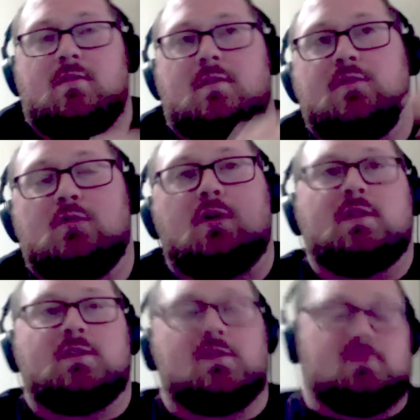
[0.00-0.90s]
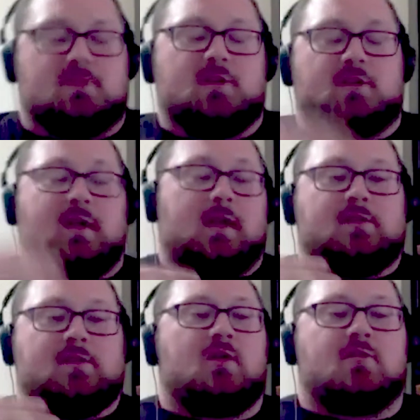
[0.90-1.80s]
if you look at their kind
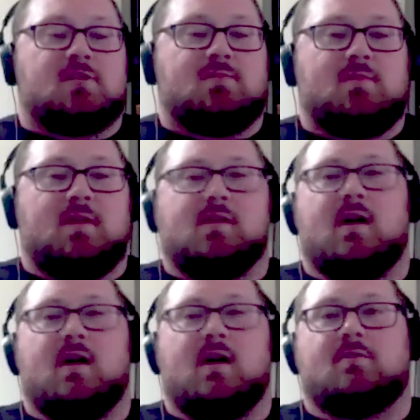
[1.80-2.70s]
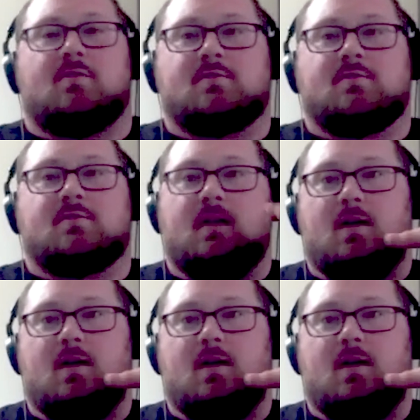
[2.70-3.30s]
of general GPP levels, right?